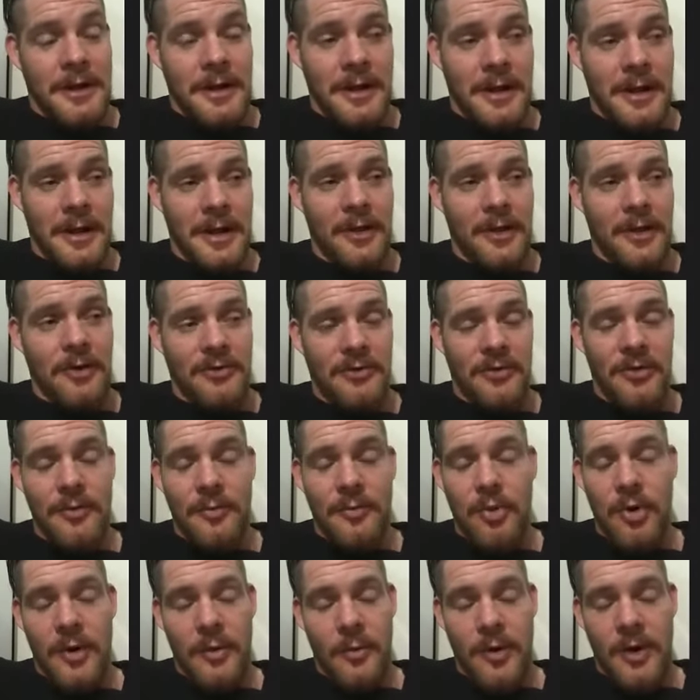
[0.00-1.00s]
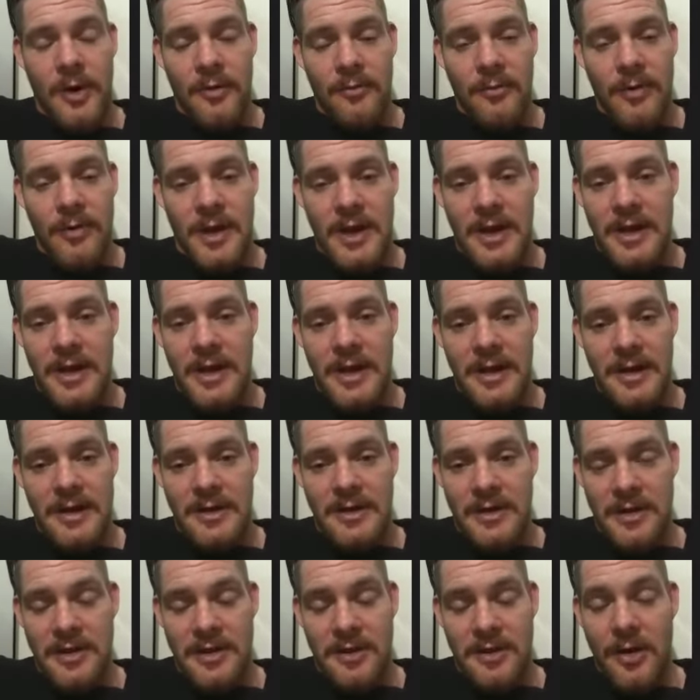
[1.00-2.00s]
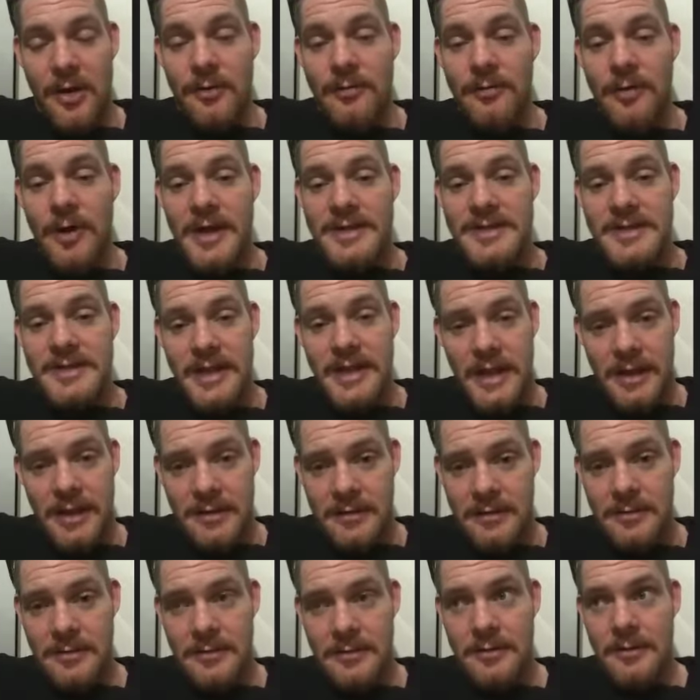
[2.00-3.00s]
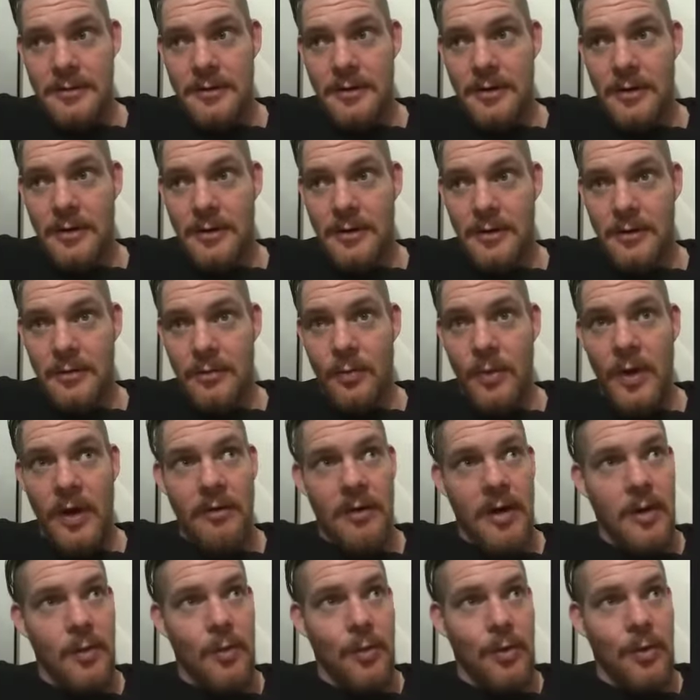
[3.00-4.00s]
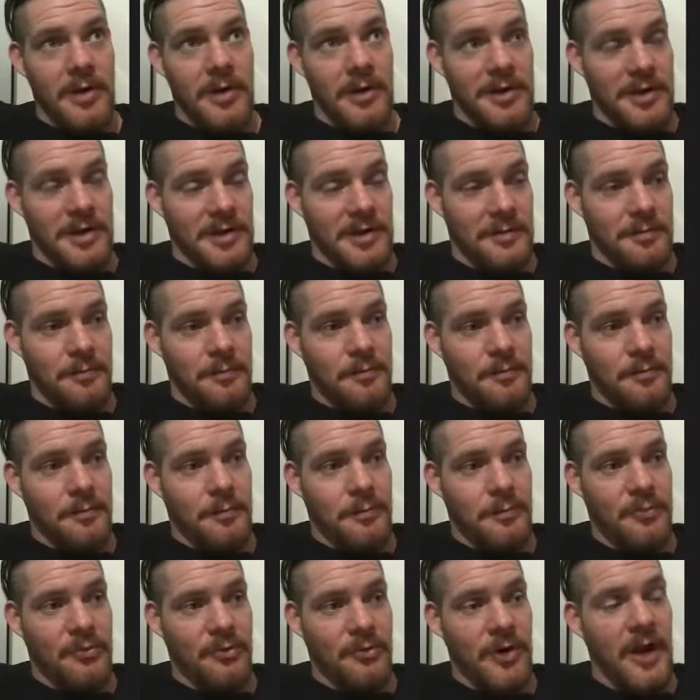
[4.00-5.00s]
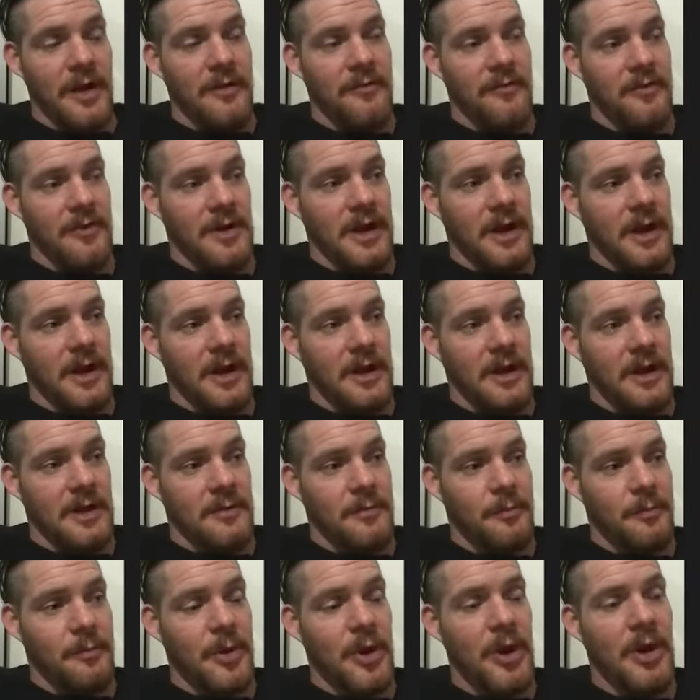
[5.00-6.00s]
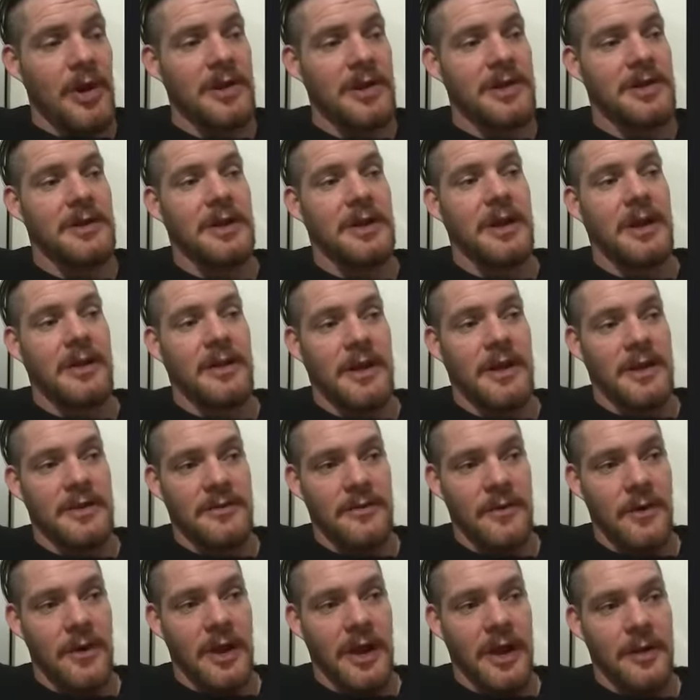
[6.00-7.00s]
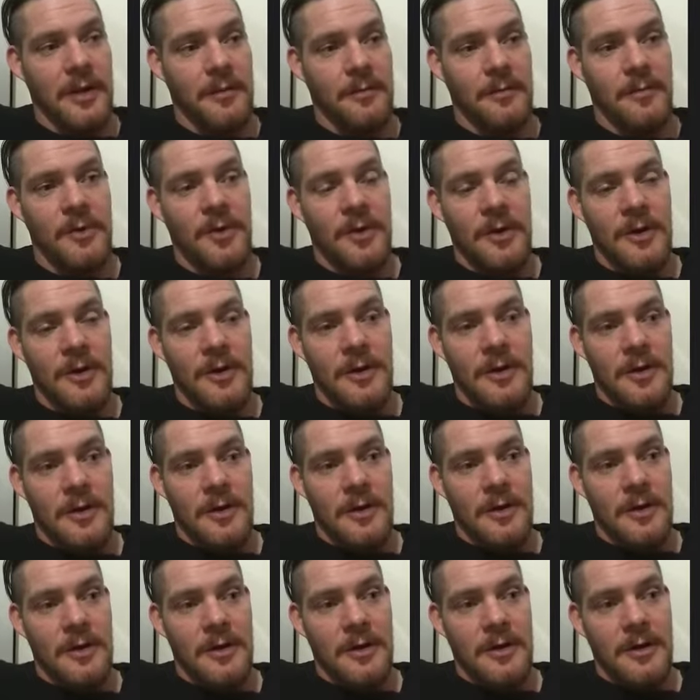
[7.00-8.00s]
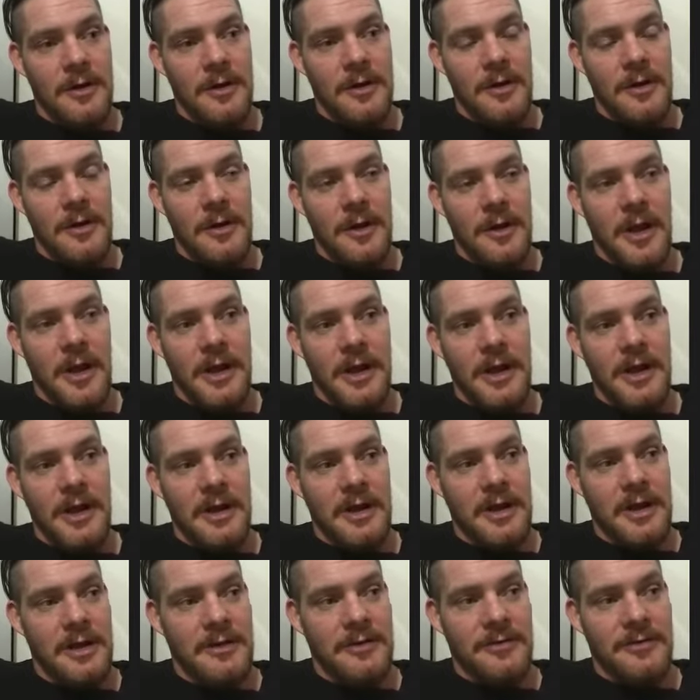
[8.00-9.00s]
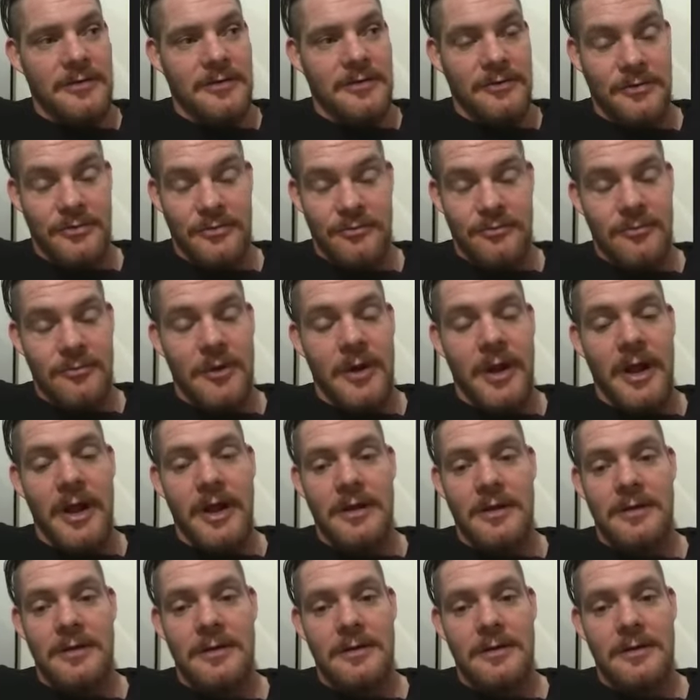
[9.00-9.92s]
it got to the point where I really needed to start writing. Where I was privately and personally at that time, I needed to write.